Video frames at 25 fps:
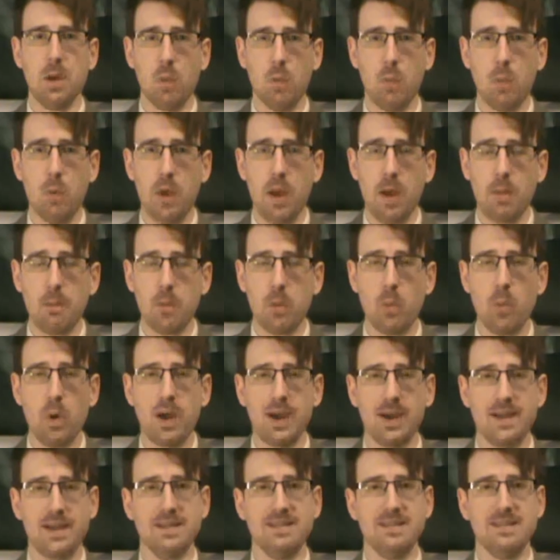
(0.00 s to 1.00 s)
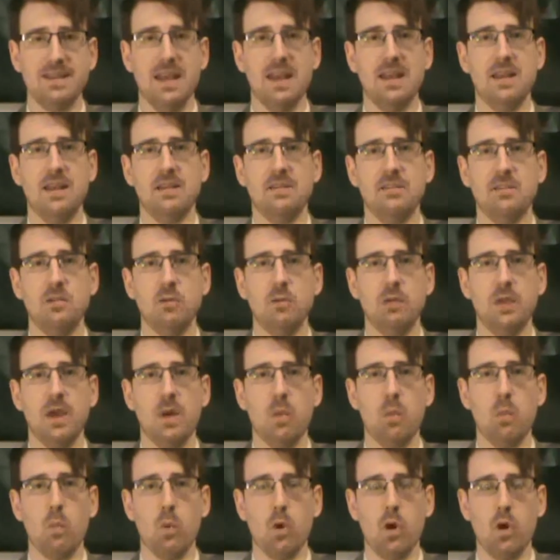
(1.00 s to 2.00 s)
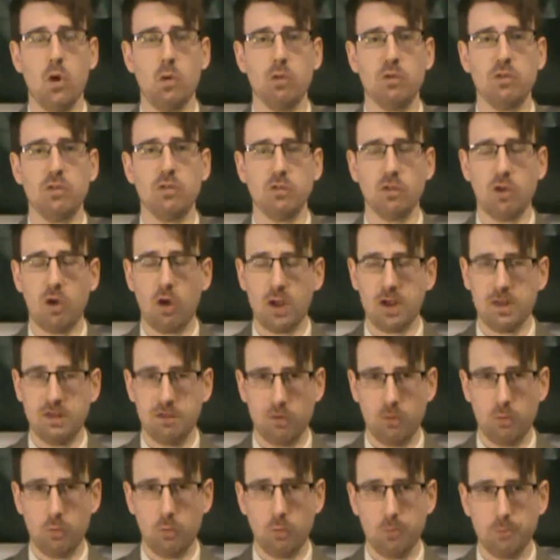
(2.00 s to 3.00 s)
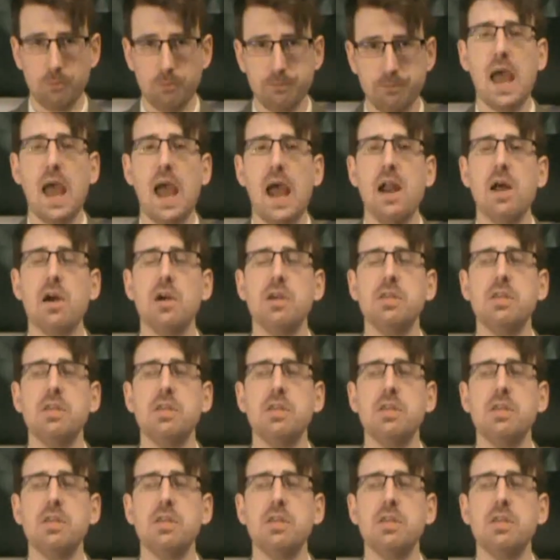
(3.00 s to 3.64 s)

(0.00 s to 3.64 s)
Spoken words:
a number one contender to their world title. And I